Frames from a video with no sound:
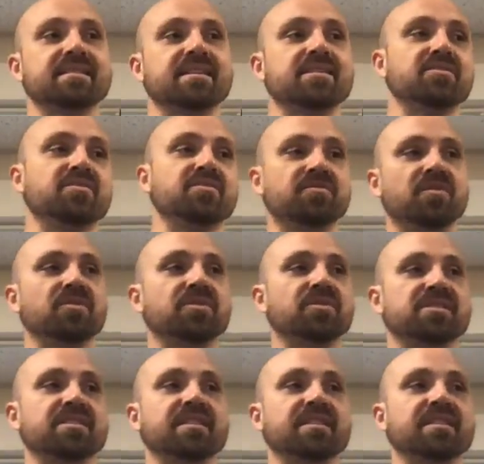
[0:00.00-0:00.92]
And you
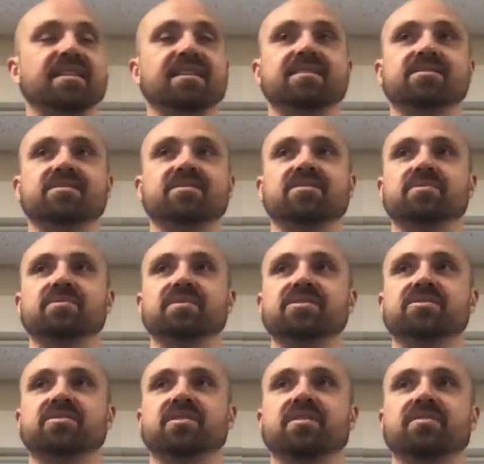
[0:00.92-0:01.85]
focus on the things that are
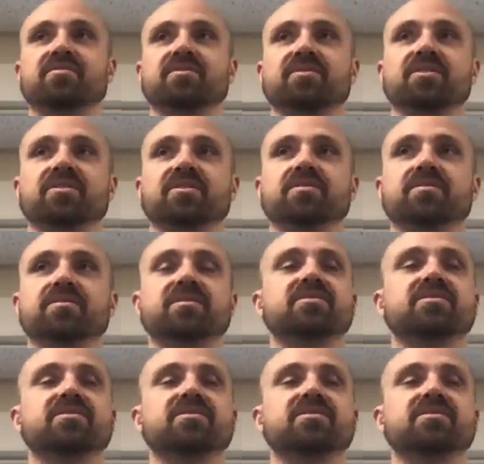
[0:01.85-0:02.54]
really strong for you.